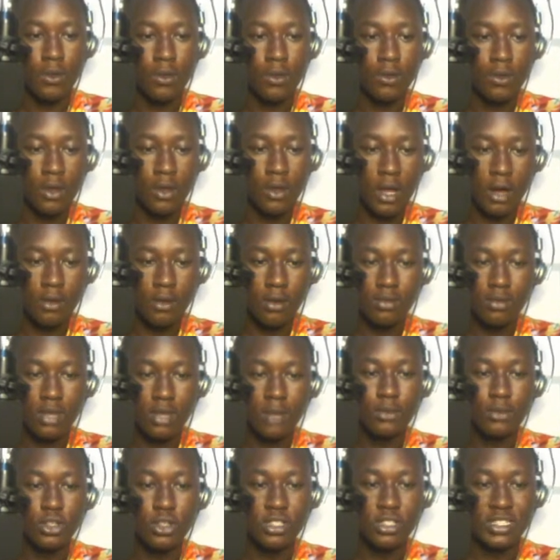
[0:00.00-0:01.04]
So now
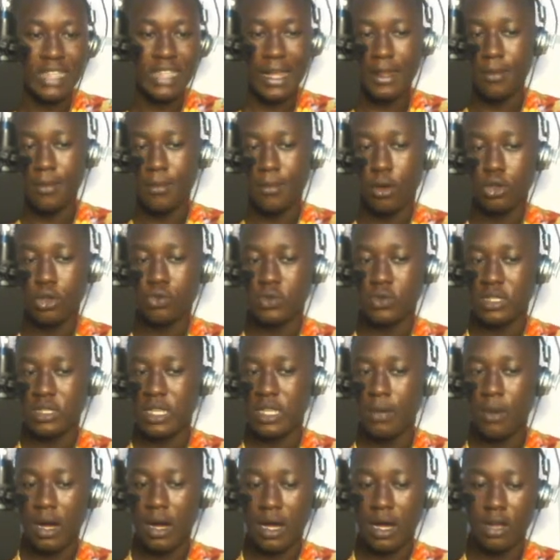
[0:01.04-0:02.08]
let me just start the bot with
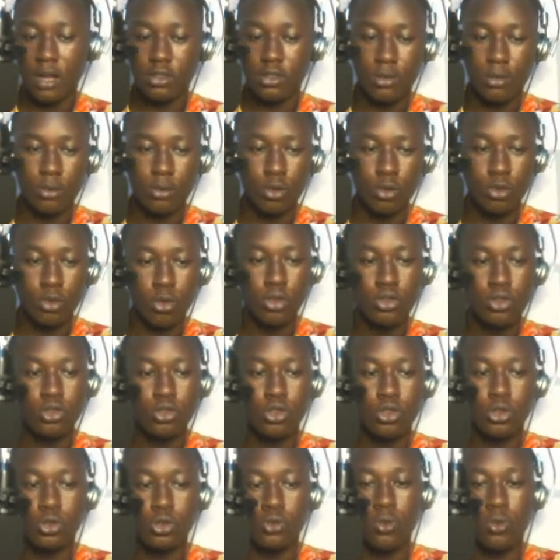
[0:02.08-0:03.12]
demo account. So I'm going to
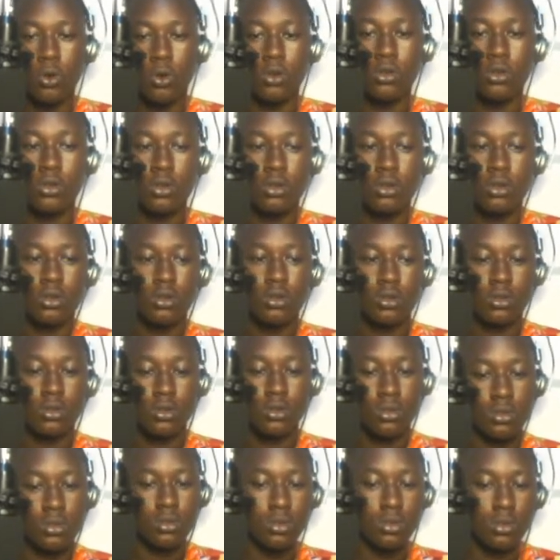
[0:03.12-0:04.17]
choose one.
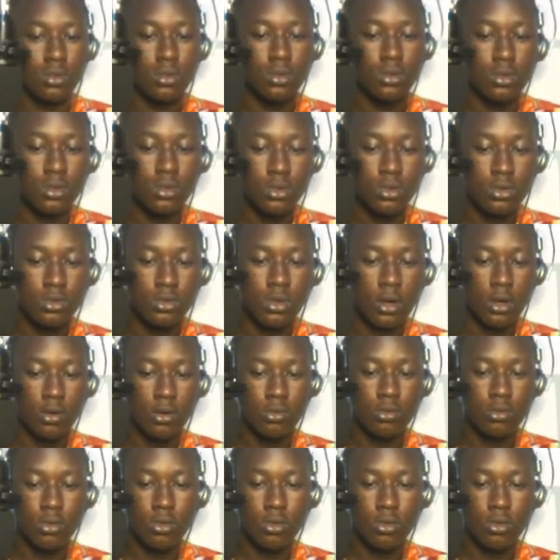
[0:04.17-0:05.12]
So I'll